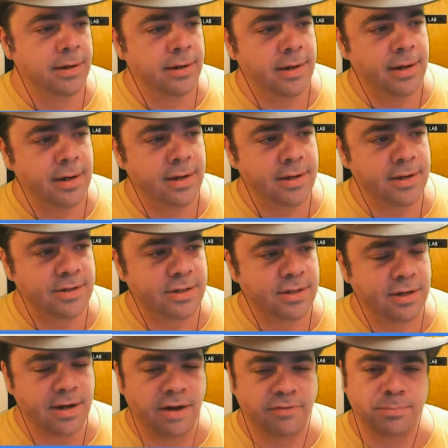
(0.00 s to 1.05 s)
is
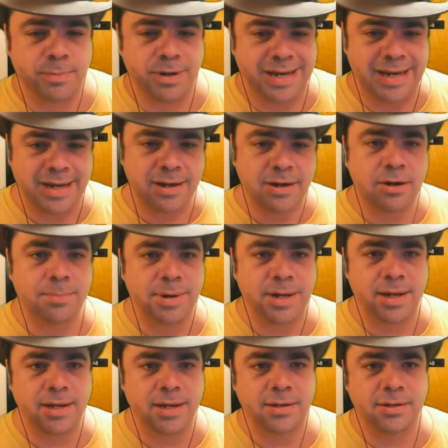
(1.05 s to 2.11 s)
the government here
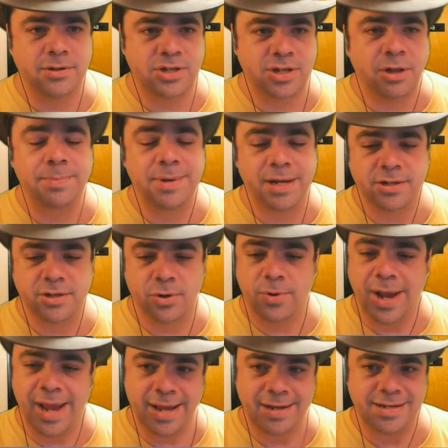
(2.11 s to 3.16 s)
still being so
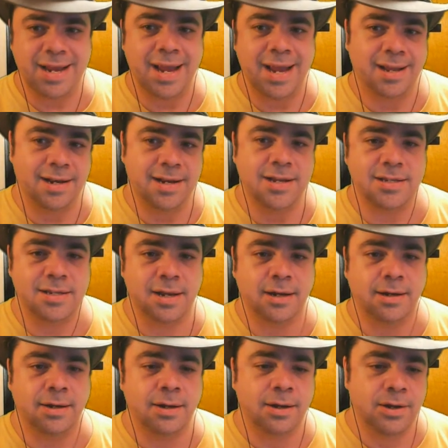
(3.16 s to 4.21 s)
antagonistic
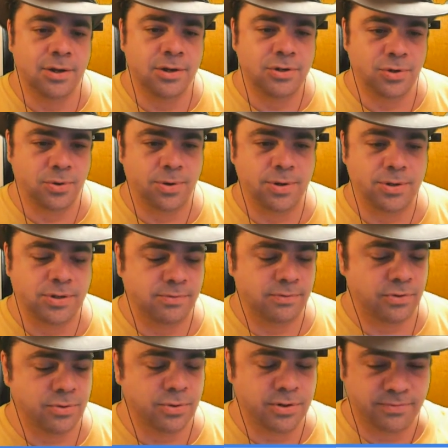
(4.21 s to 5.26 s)
towards
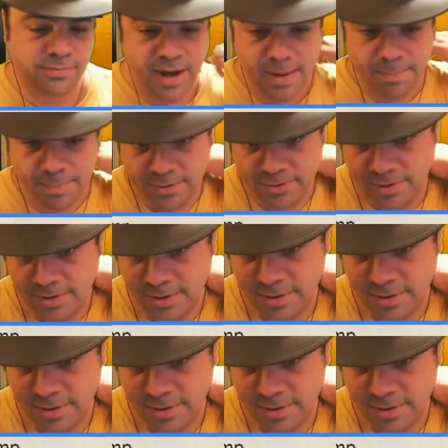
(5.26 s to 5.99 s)
vapors?